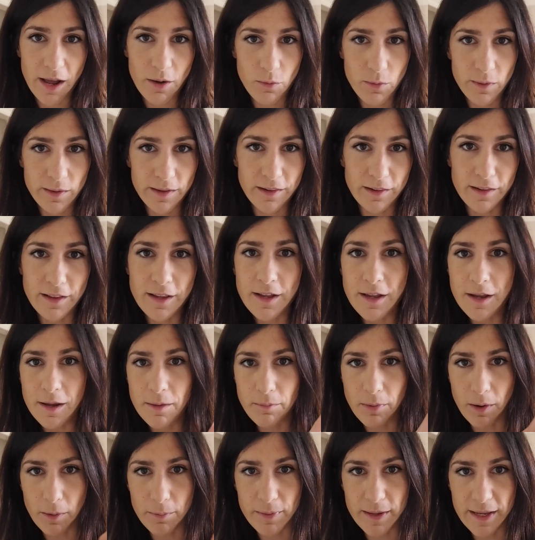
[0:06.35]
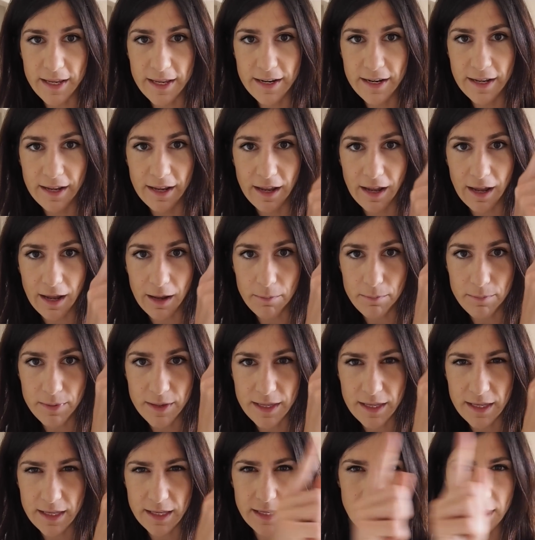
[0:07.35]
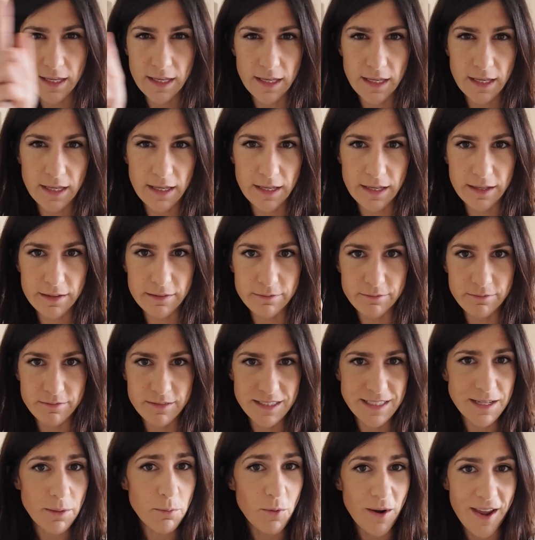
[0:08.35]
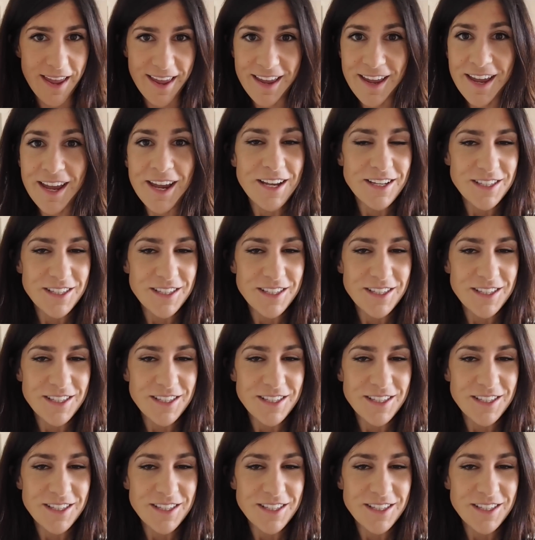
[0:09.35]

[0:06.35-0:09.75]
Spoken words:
I will pop it up here somewhere